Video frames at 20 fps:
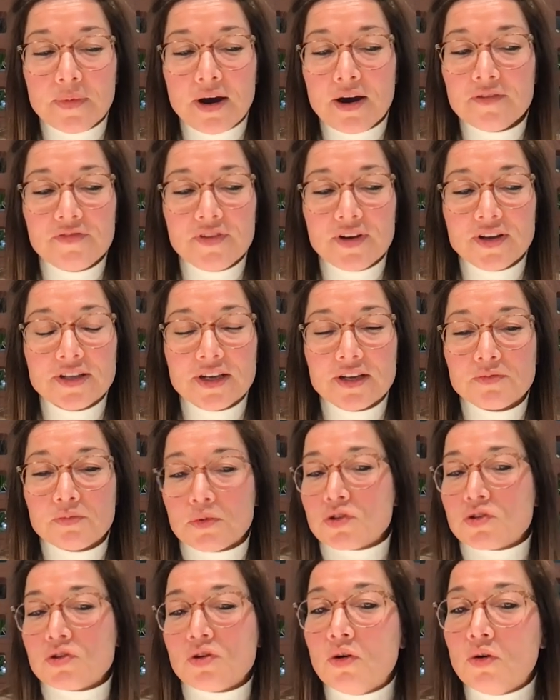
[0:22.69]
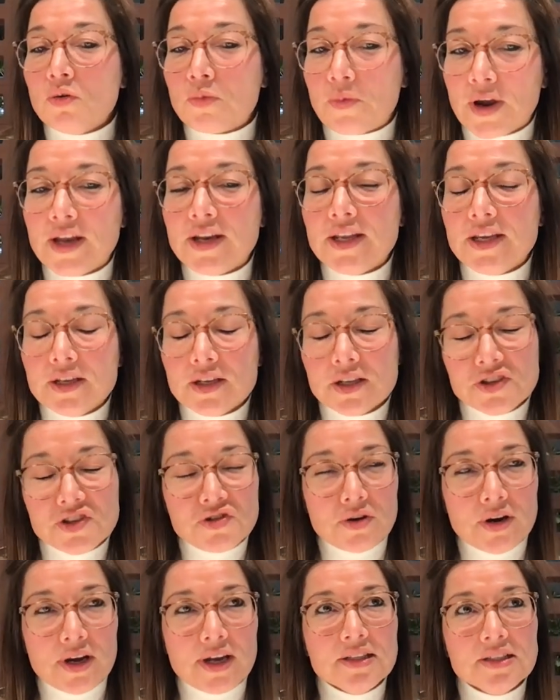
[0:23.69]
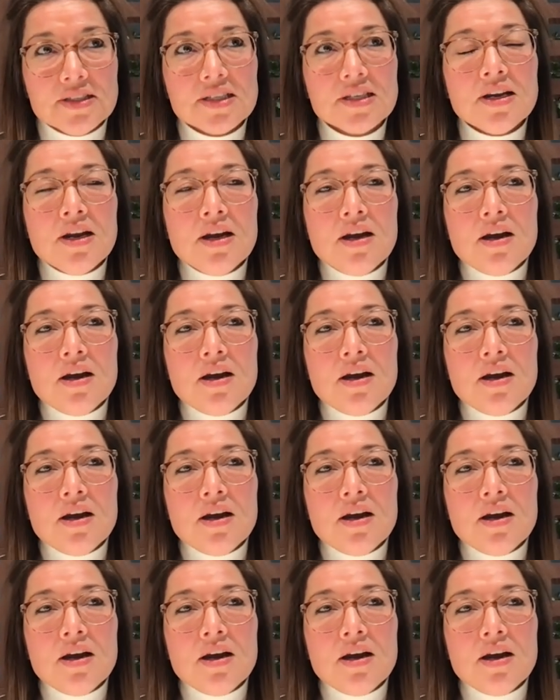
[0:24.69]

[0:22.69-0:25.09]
I think that was already a trend